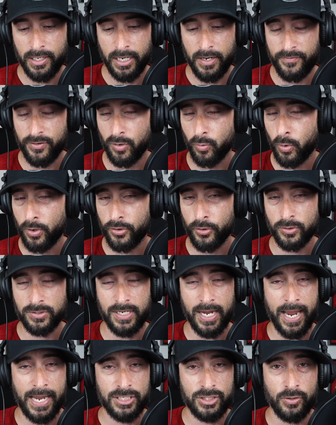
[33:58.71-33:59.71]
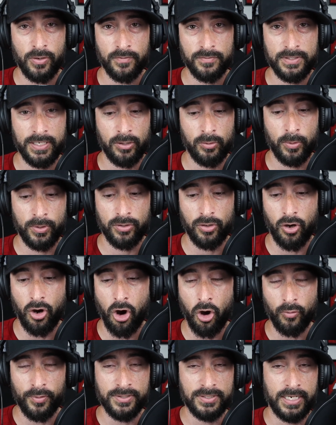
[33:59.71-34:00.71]
If you're one of those guys who are dealing with
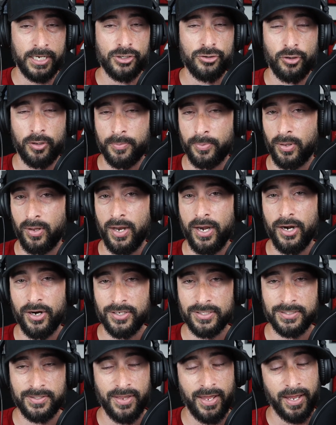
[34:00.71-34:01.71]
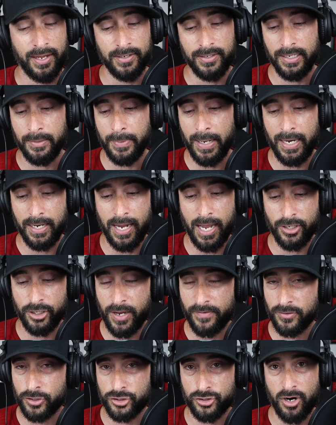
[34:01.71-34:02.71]
all these injured players, then he may be a guy that
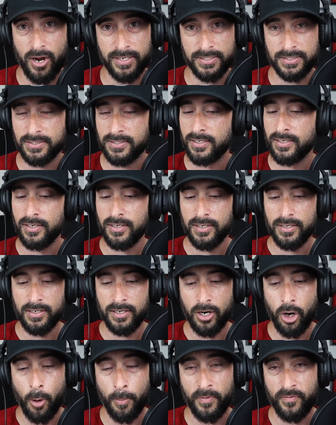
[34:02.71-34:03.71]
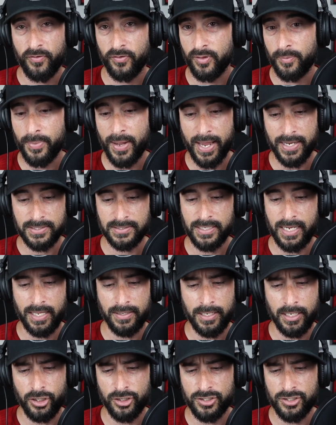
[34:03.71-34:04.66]
you have to trust, hoping for the best. And then